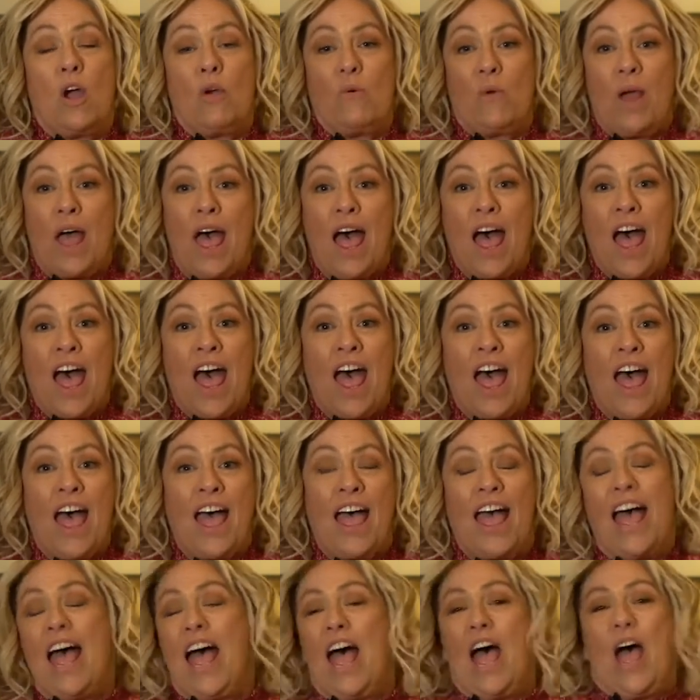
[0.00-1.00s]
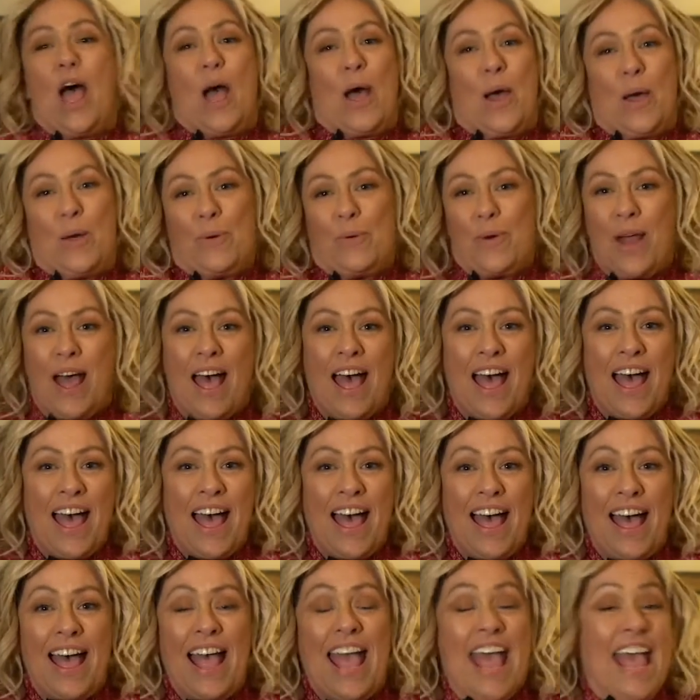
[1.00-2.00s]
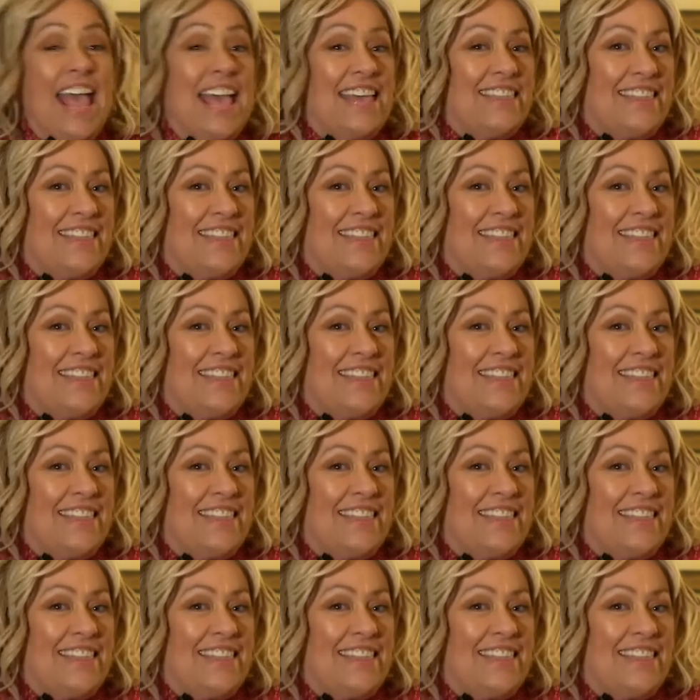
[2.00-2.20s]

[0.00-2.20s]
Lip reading: hurrah, hurrah.